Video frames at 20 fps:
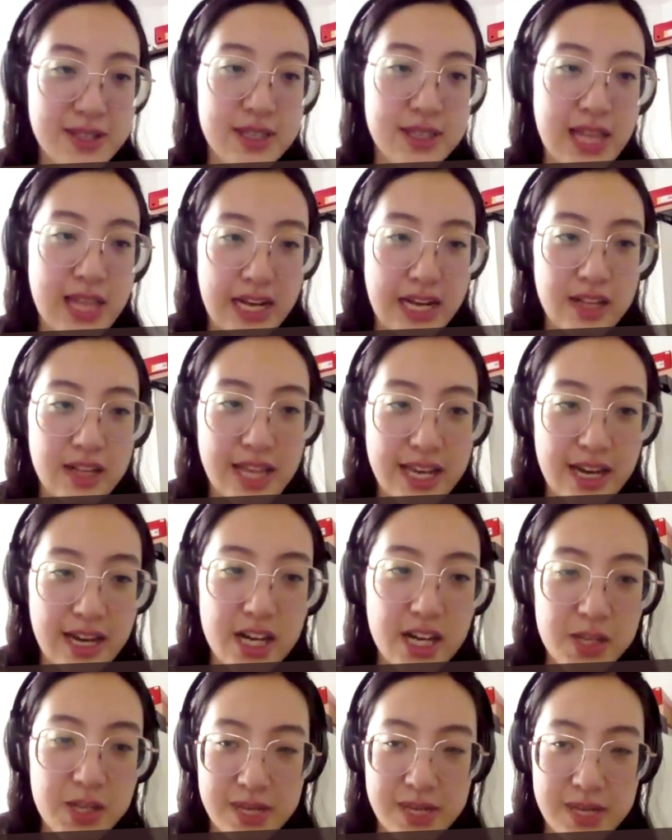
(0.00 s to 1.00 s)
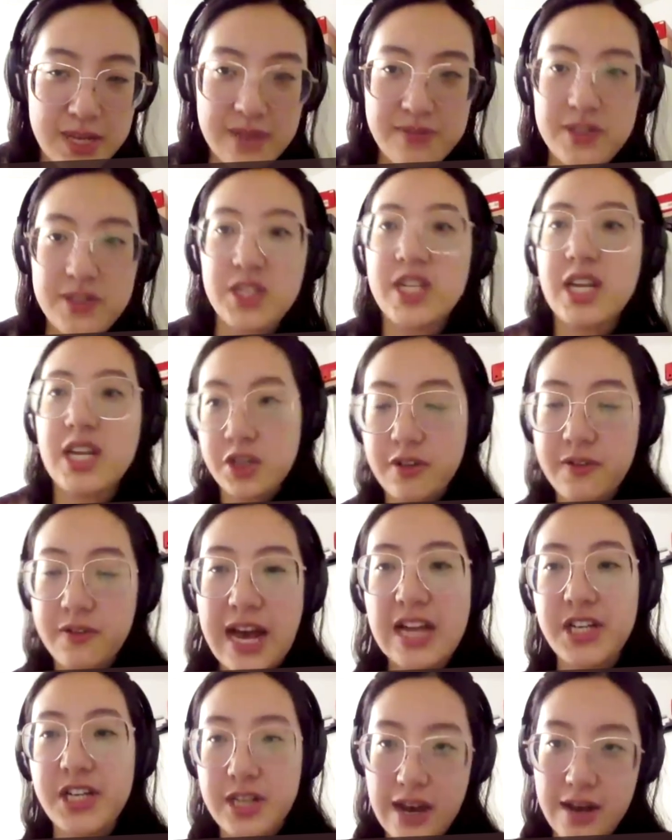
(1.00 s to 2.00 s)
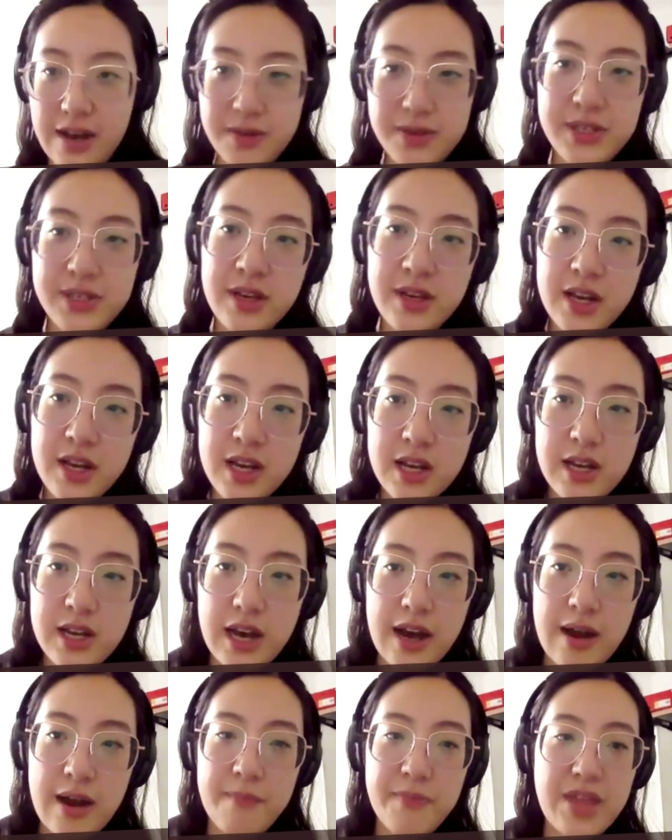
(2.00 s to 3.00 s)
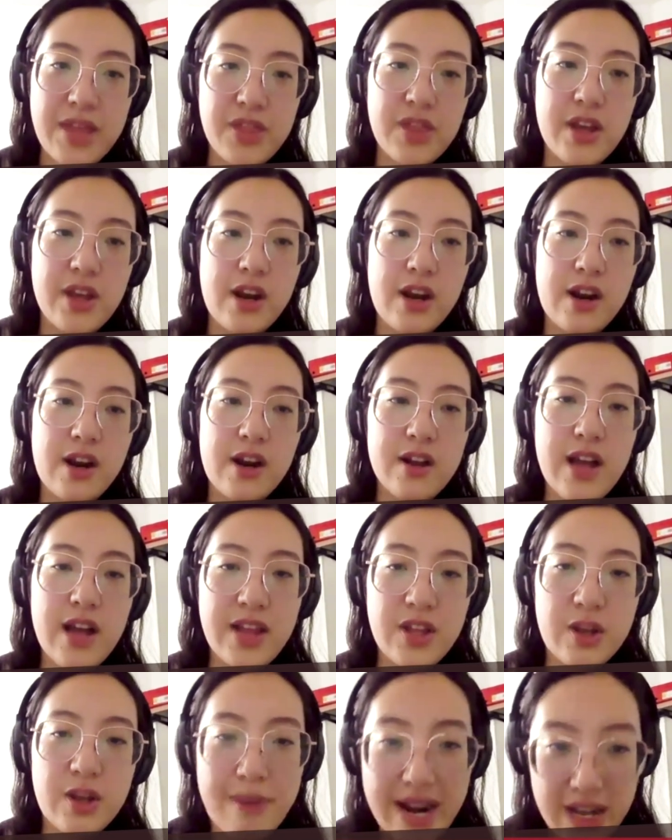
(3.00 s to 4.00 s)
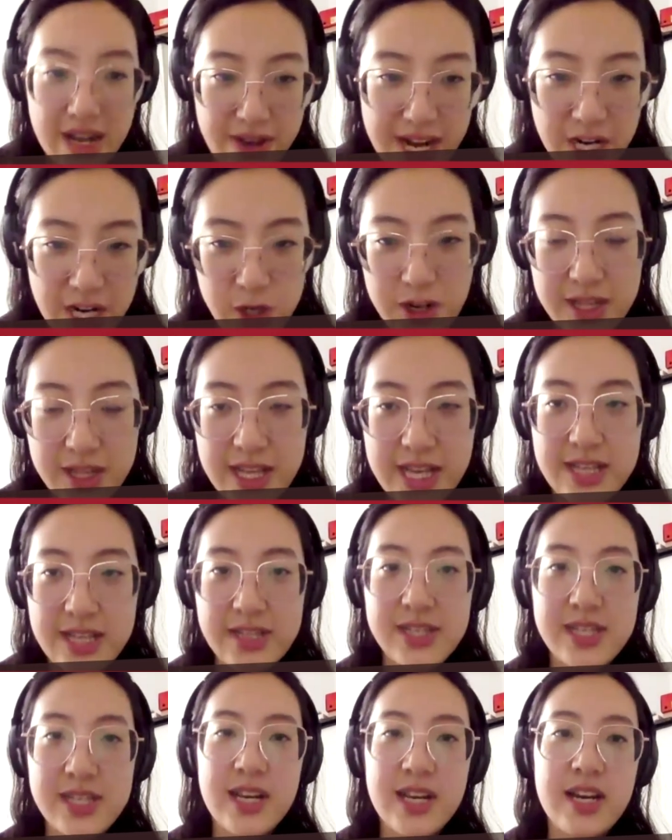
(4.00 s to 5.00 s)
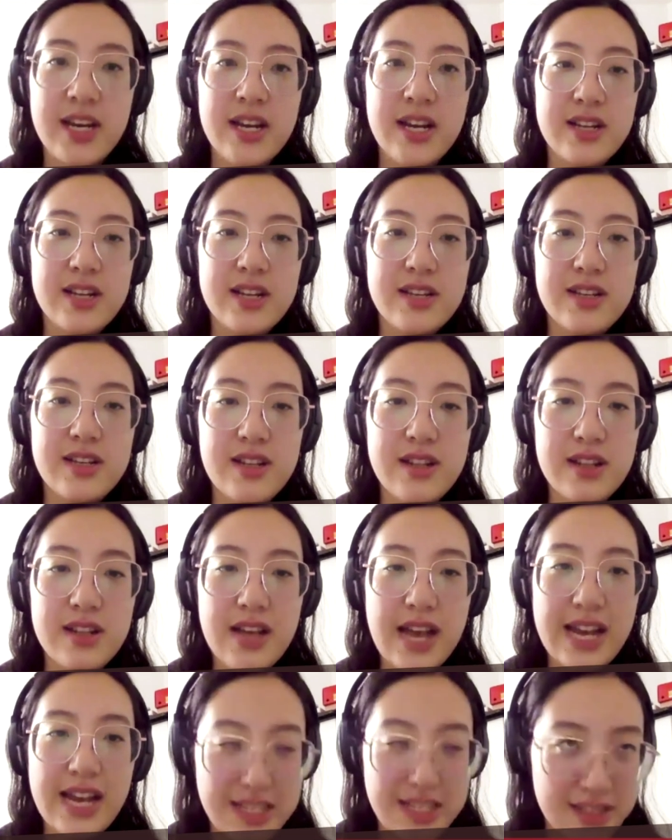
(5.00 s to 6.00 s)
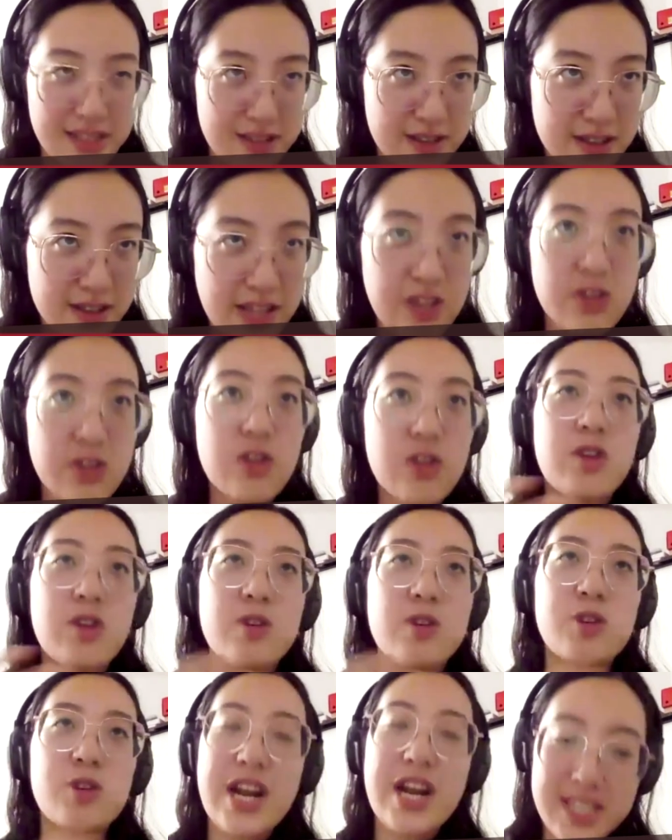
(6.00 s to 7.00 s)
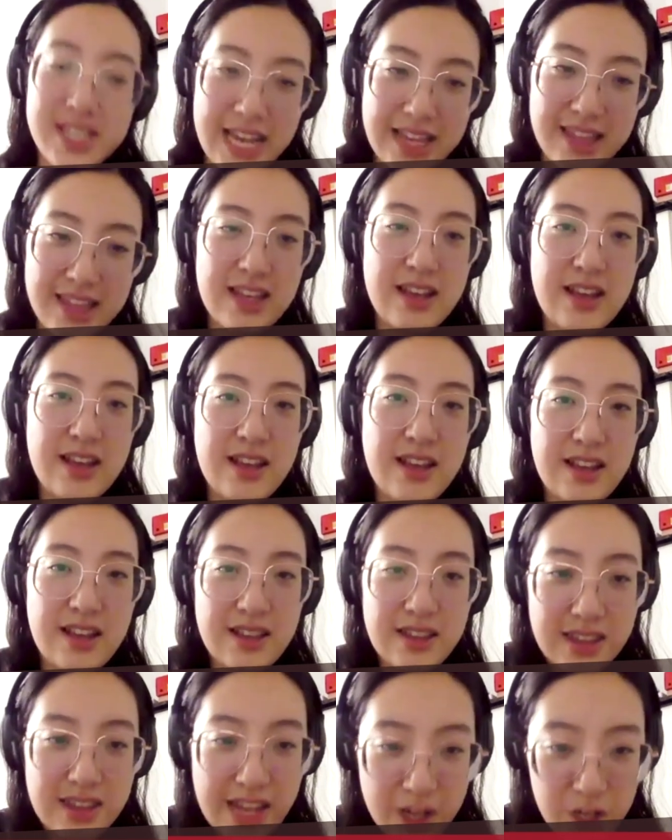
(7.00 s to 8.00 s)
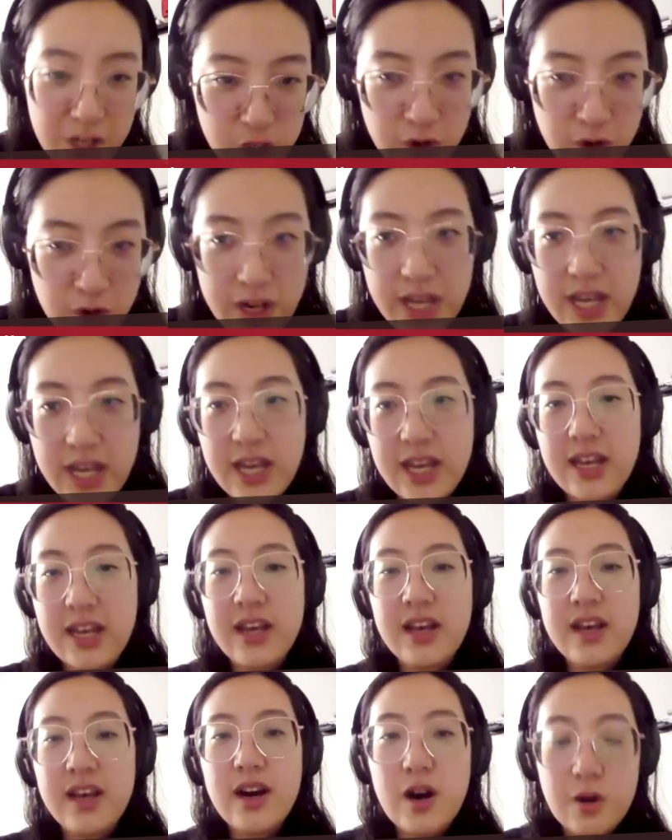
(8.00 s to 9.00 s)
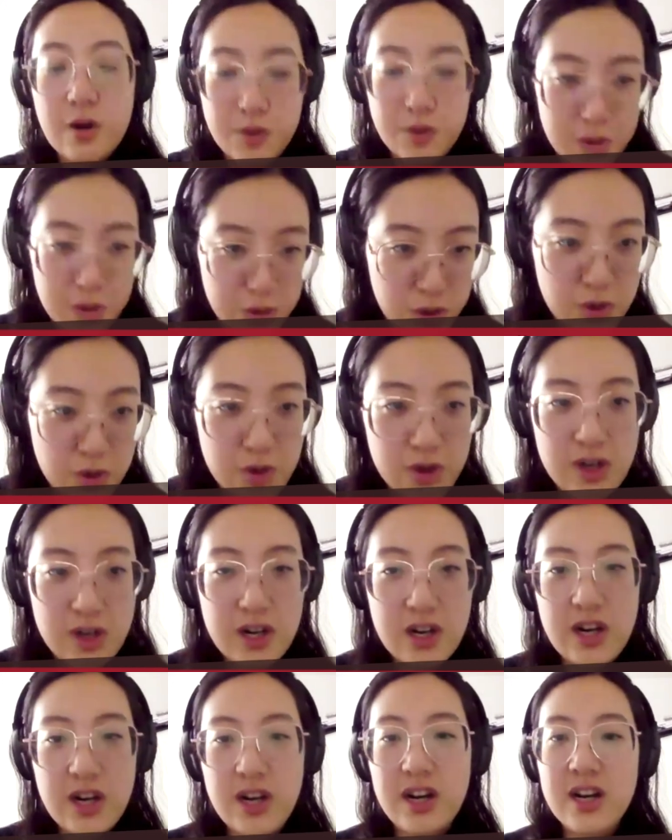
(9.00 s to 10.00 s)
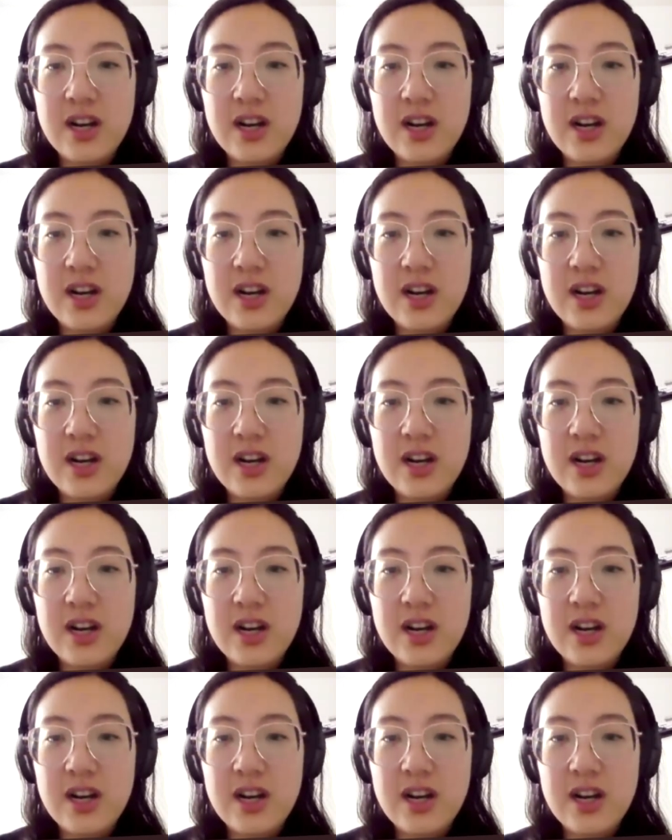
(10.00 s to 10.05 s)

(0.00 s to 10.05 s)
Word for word: that co- they call themselves the digital fashion house, um, and they're and they're manufacturing these. I guess yeah, they're trying to take the luxury haute couture,